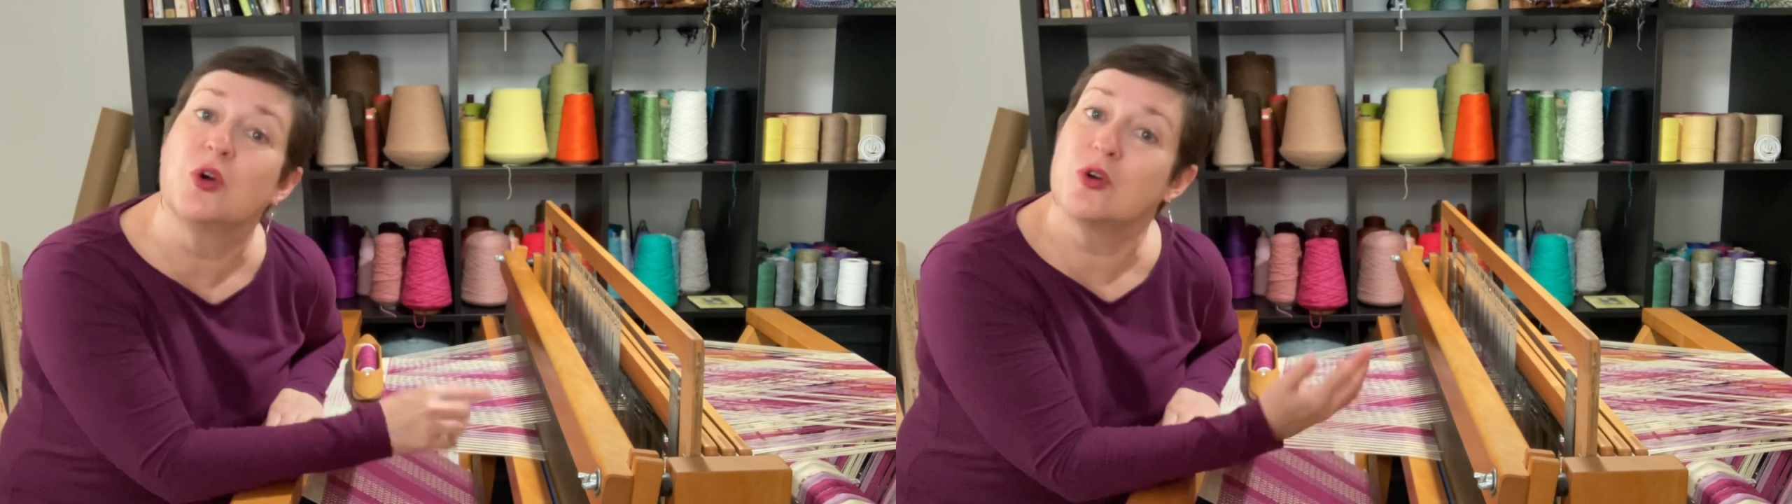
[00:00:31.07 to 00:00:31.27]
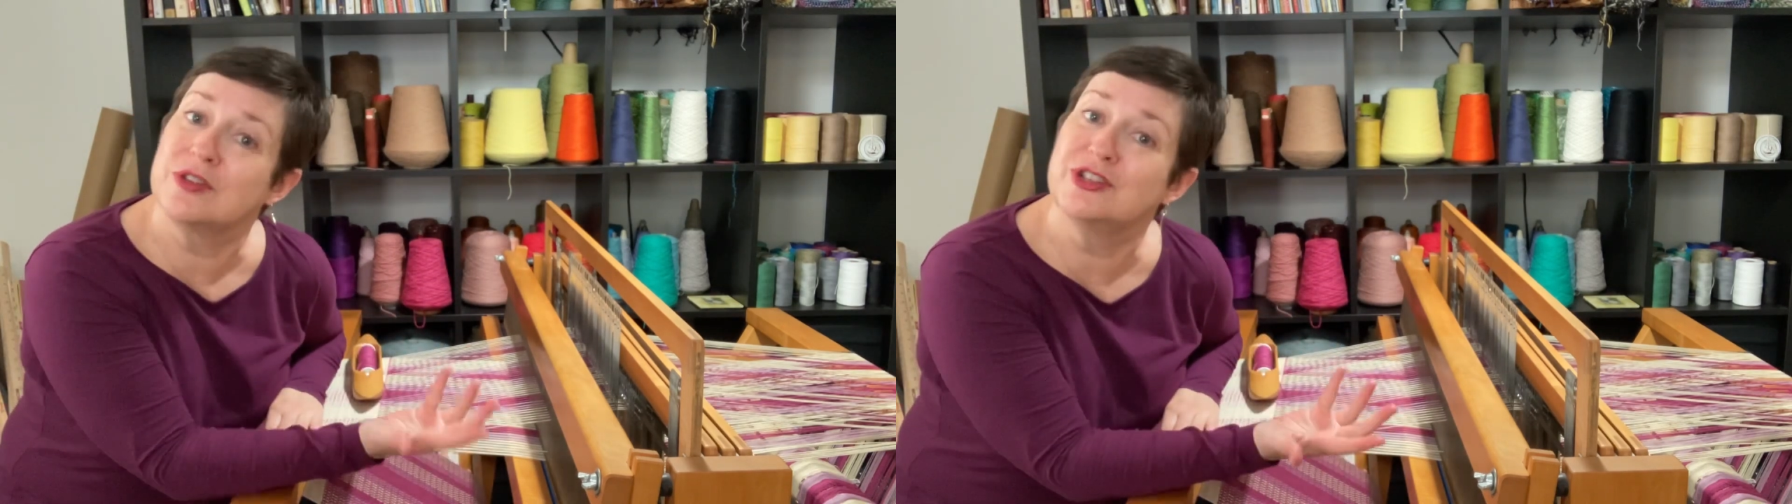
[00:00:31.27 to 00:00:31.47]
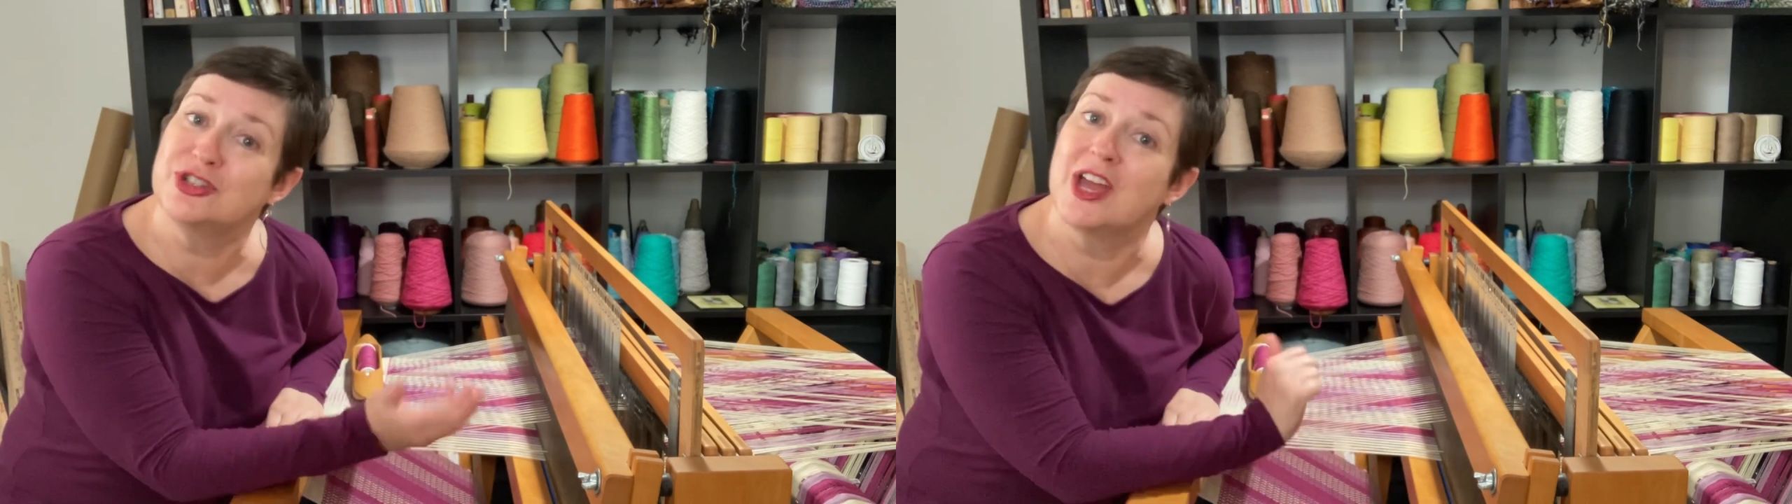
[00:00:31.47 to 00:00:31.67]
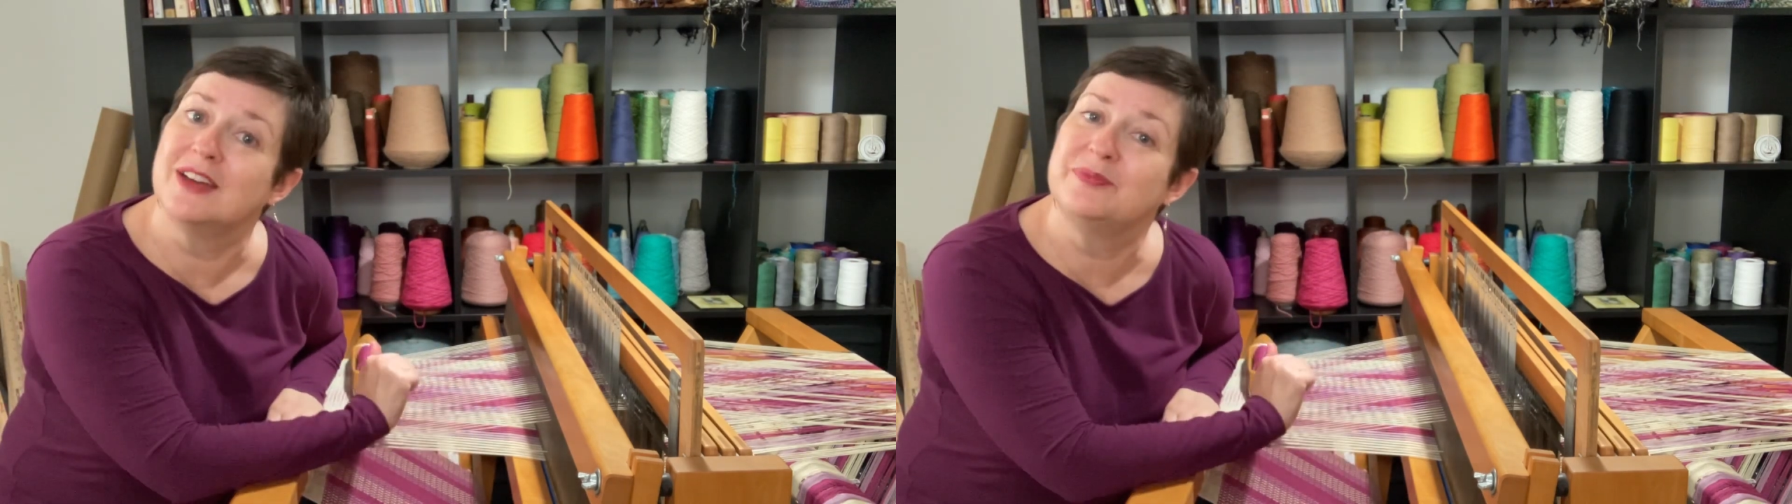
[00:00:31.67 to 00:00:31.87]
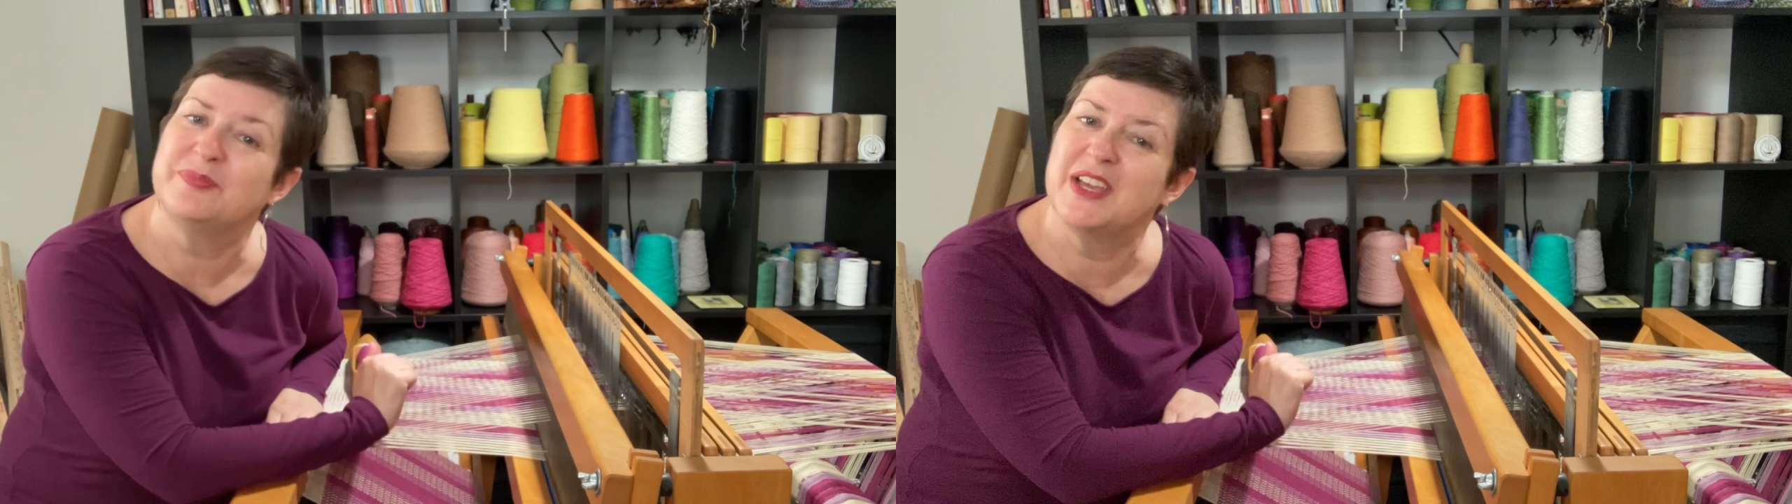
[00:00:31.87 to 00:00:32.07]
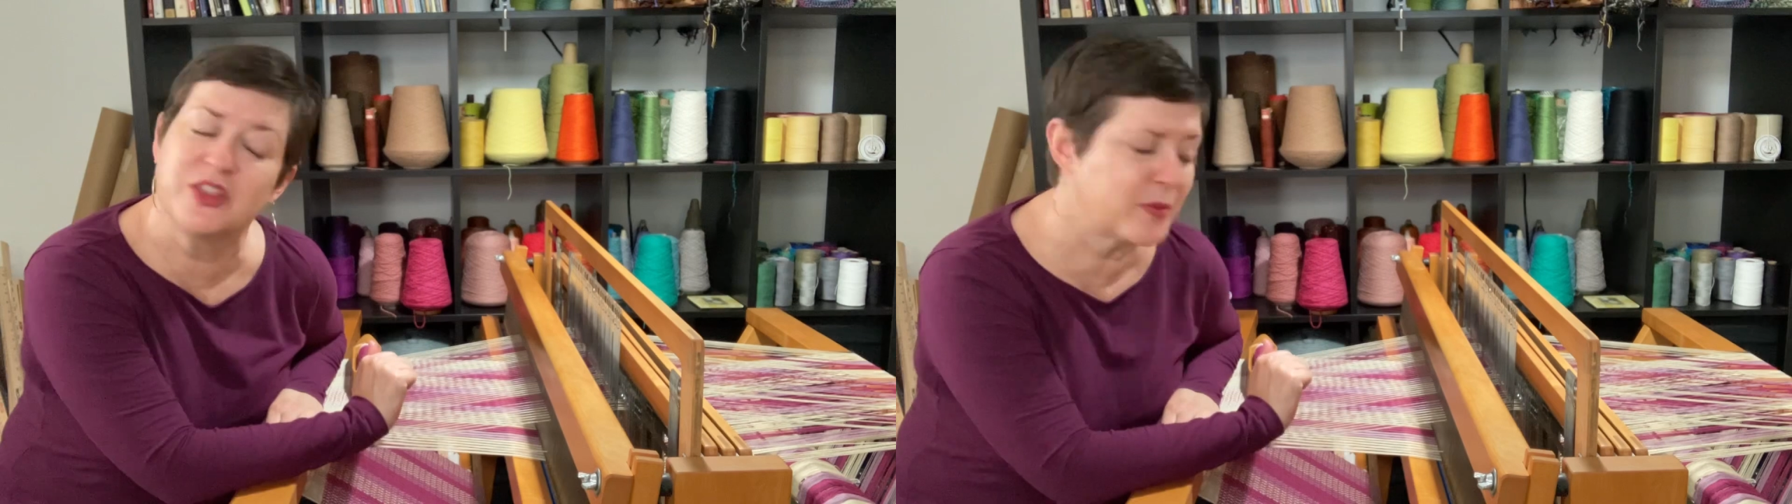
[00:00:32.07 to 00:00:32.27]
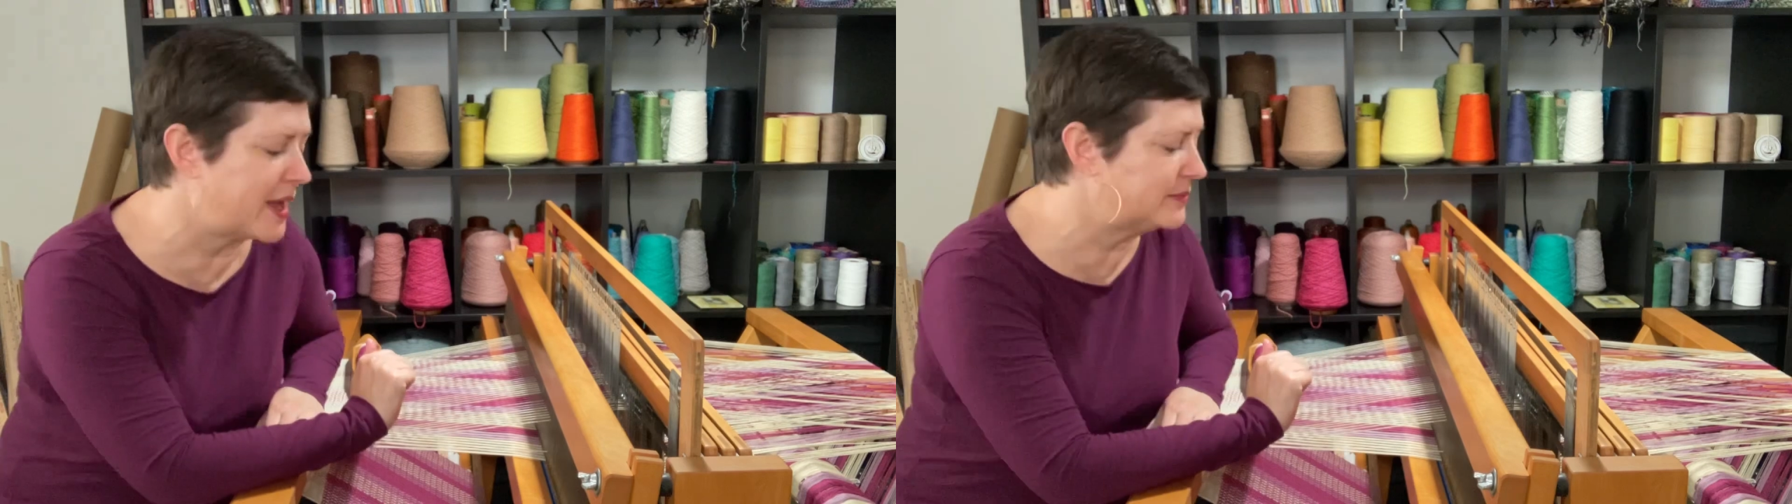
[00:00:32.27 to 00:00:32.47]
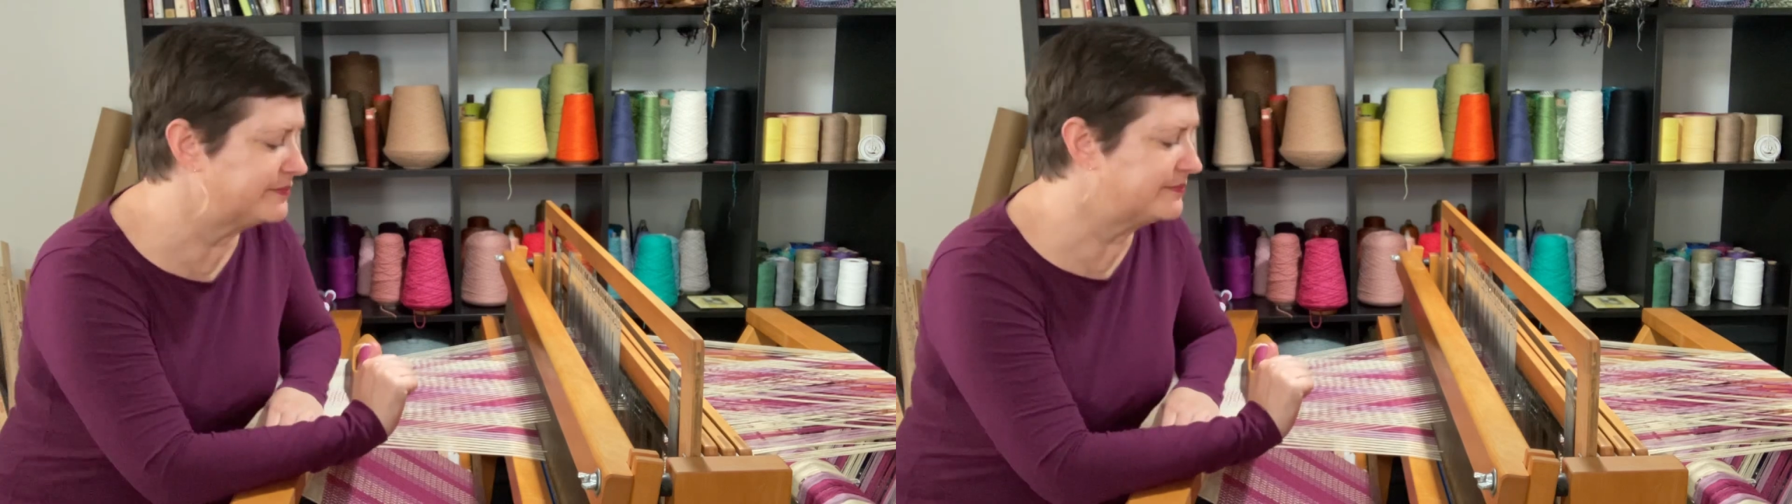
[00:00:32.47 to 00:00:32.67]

or the shed, either way.